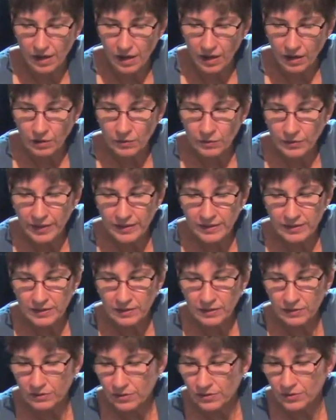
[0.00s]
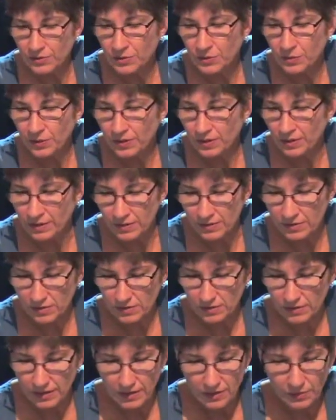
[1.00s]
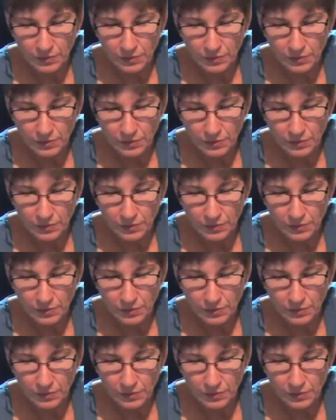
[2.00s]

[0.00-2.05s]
a great deal to do with this.